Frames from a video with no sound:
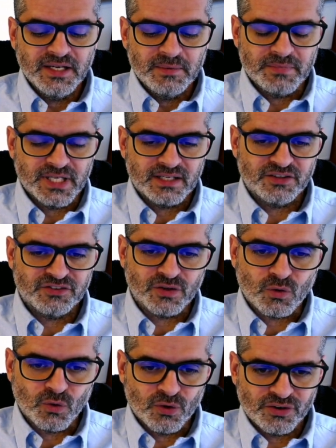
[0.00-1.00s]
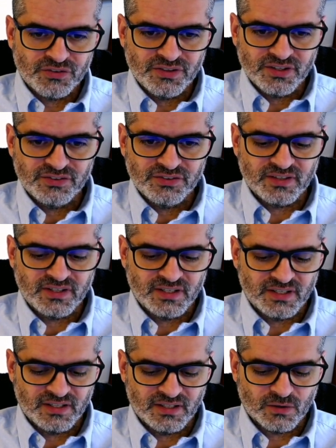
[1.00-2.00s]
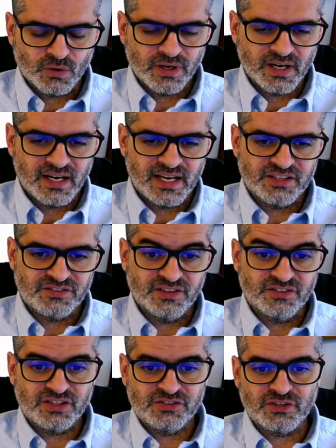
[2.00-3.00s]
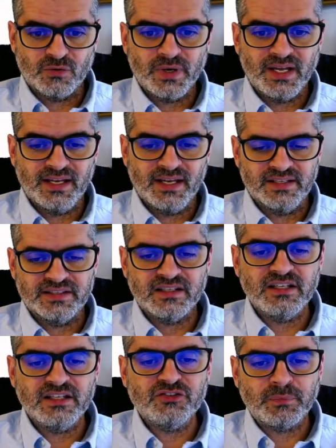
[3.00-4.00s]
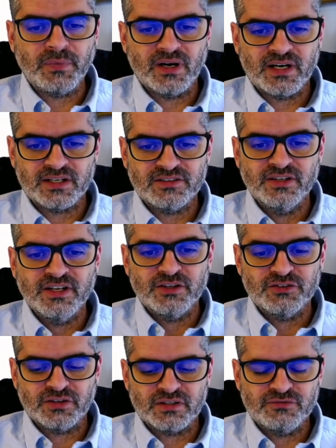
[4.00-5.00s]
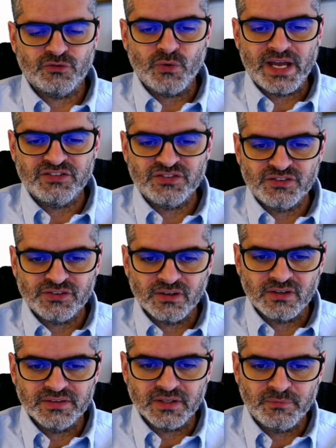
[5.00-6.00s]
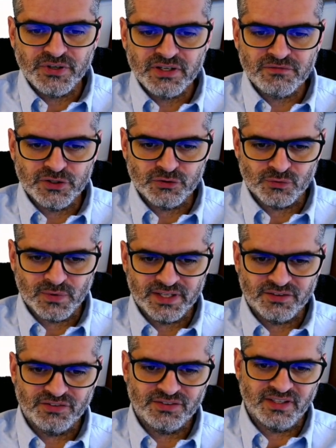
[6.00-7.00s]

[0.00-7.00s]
because the course is organized in such a way that each part sort of rests on the previous ones.